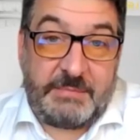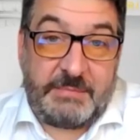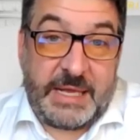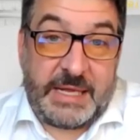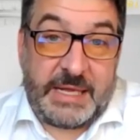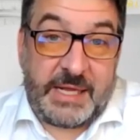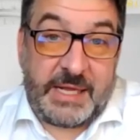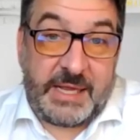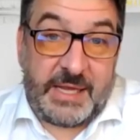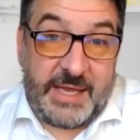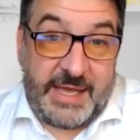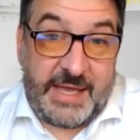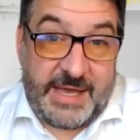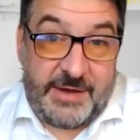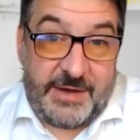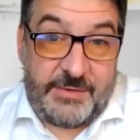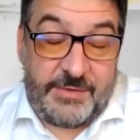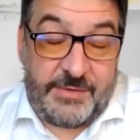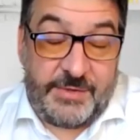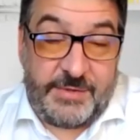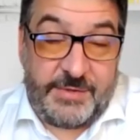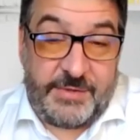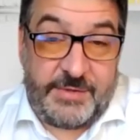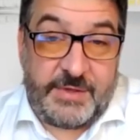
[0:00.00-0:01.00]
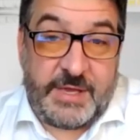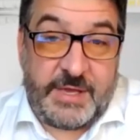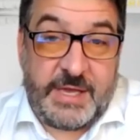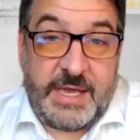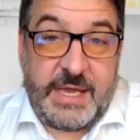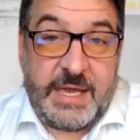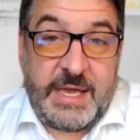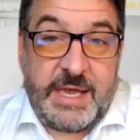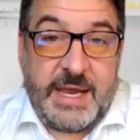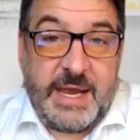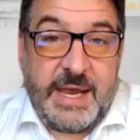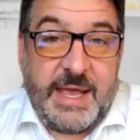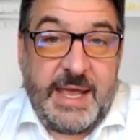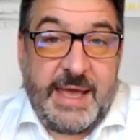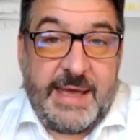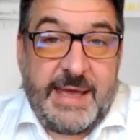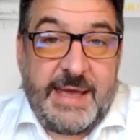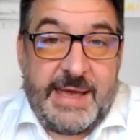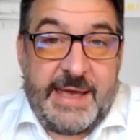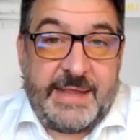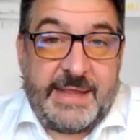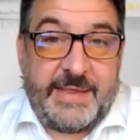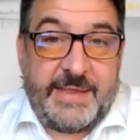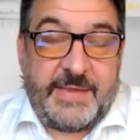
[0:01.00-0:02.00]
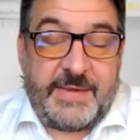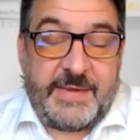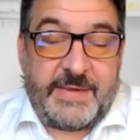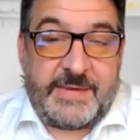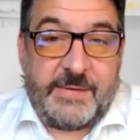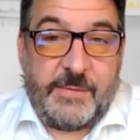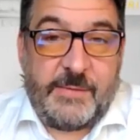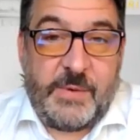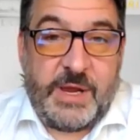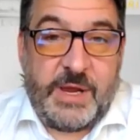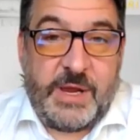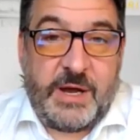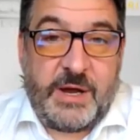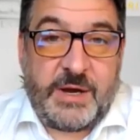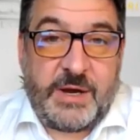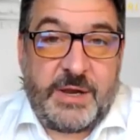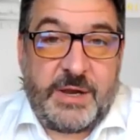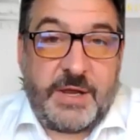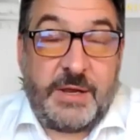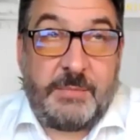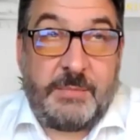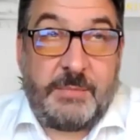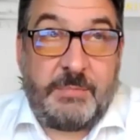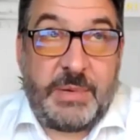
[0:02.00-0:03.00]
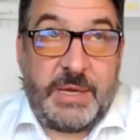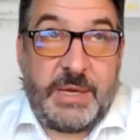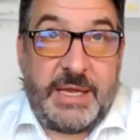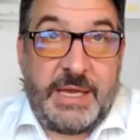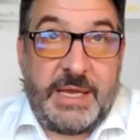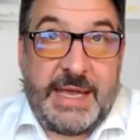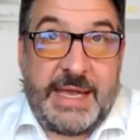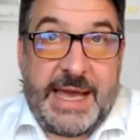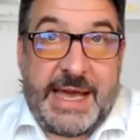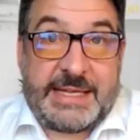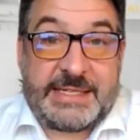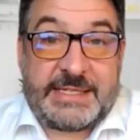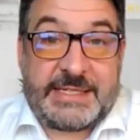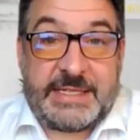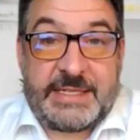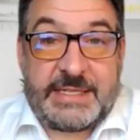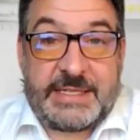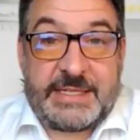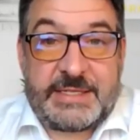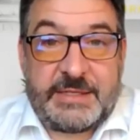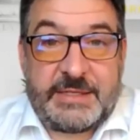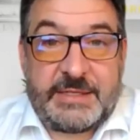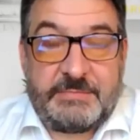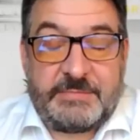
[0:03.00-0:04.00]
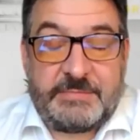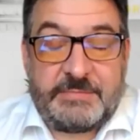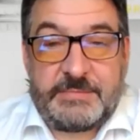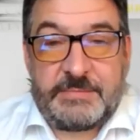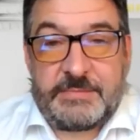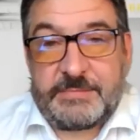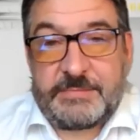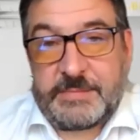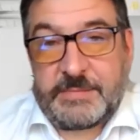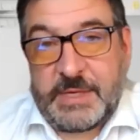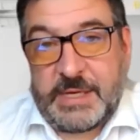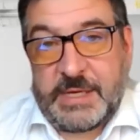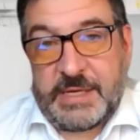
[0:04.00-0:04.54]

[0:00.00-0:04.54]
mental health, and we are going to be adding some